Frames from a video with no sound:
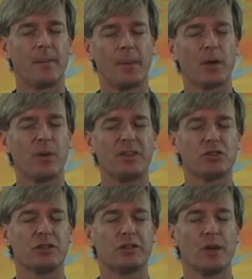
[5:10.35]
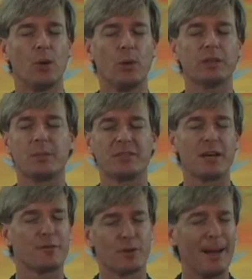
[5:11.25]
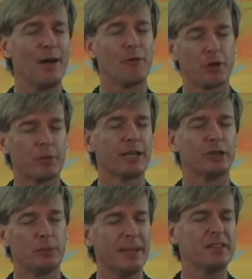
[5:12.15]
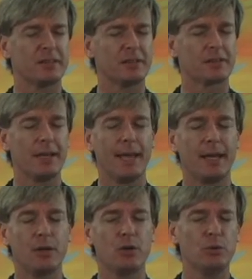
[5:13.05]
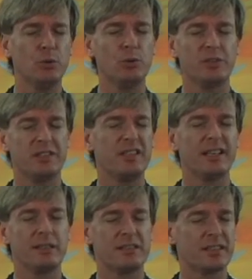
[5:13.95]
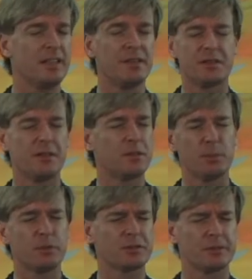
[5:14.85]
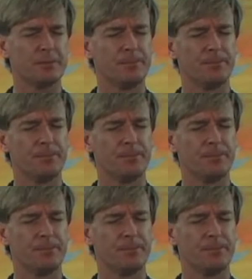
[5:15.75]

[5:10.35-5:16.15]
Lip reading: My question is, what comes out of your mouth on a regular basis, and who the dickens is this person?